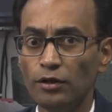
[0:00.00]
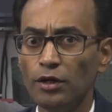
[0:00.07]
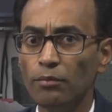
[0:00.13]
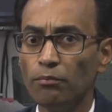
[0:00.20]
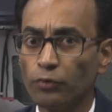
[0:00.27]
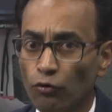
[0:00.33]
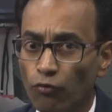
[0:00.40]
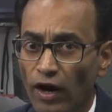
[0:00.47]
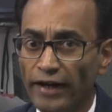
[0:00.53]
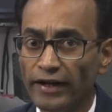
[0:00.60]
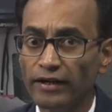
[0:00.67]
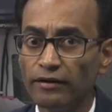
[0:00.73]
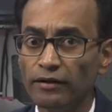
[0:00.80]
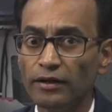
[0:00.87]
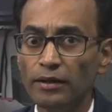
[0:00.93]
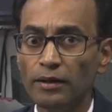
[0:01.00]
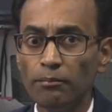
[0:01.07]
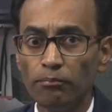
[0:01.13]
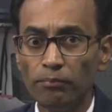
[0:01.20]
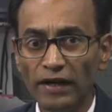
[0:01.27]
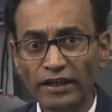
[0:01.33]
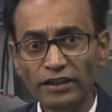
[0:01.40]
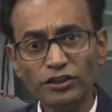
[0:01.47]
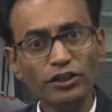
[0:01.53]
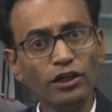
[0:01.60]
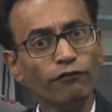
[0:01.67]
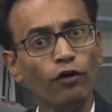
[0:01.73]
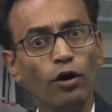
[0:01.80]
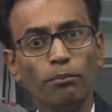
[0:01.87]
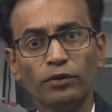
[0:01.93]
Provide plenty of
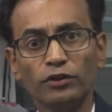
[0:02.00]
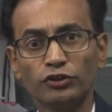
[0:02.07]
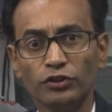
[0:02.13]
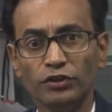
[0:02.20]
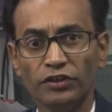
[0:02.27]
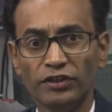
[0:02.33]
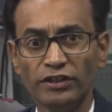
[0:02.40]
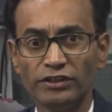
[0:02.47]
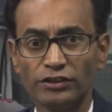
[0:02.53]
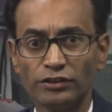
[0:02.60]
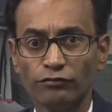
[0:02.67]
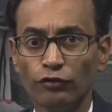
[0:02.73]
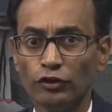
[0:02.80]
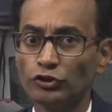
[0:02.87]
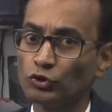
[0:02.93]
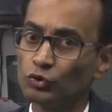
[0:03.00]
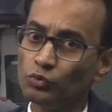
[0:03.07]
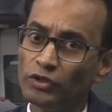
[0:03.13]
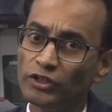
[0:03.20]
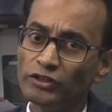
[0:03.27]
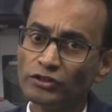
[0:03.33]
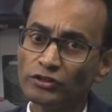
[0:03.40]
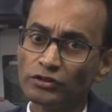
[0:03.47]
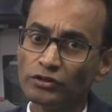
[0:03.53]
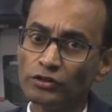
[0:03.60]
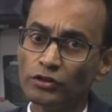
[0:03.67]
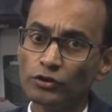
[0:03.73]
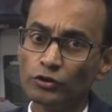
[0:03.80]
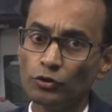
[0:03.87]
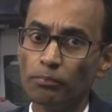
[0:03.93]
opportunities for students to